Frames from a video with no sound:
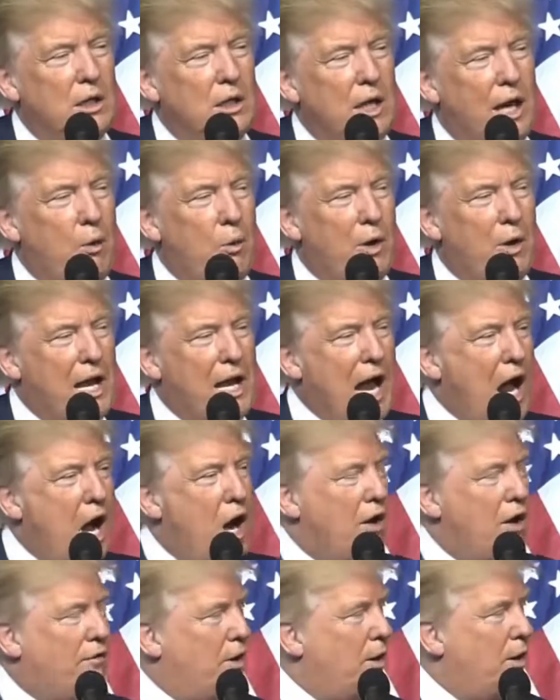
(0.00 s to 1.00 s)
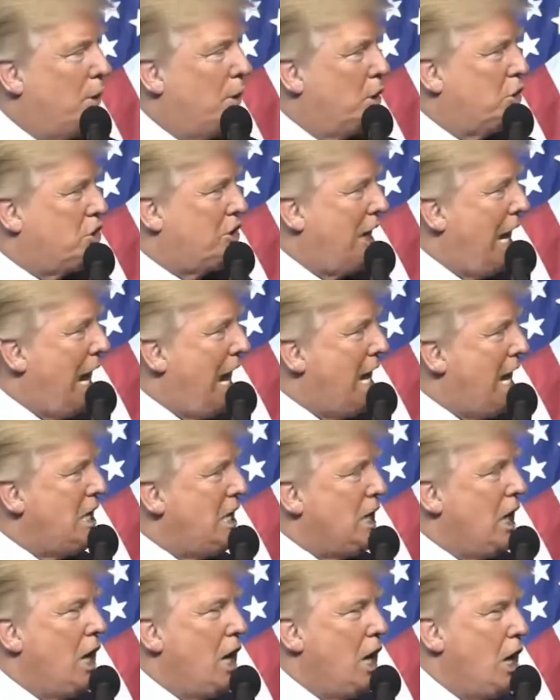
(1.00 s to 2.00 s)
And we now have almost
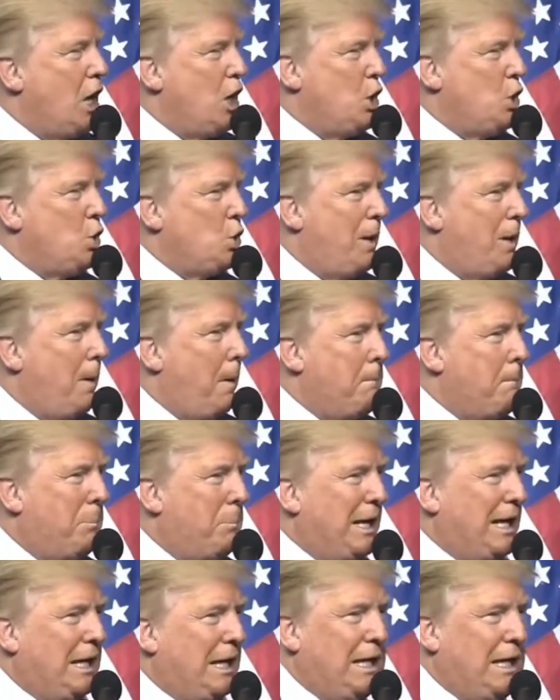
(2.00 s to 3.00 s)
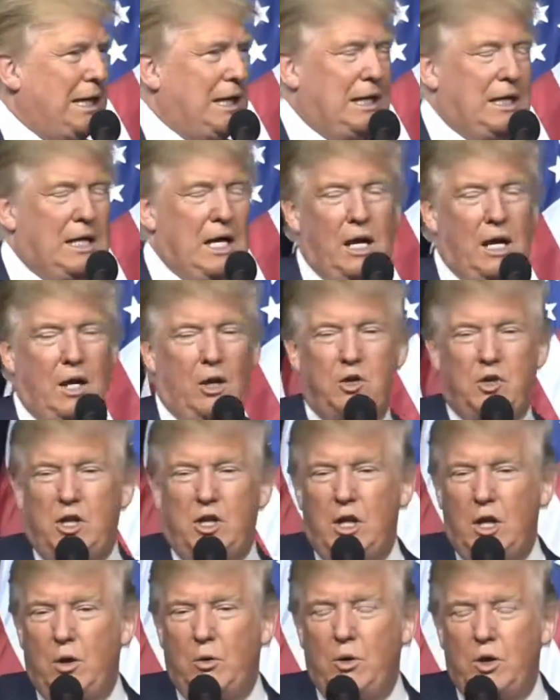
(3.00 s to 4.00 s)
$800 billion a
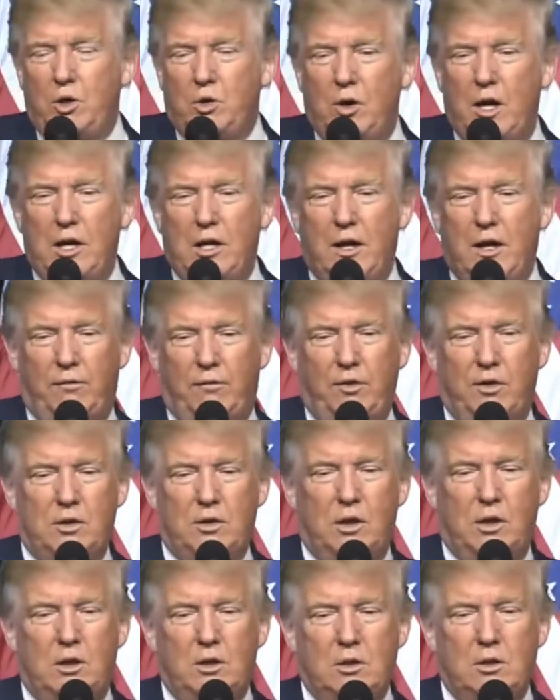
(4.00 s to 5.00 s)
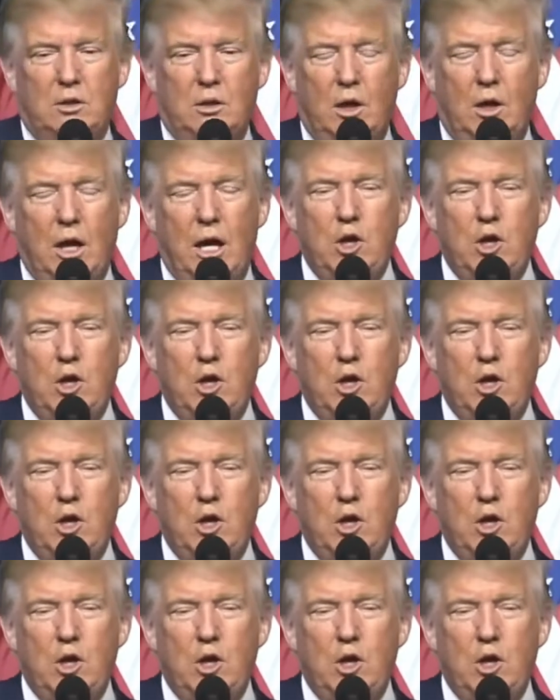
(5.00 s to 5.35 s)
year in trade deficits.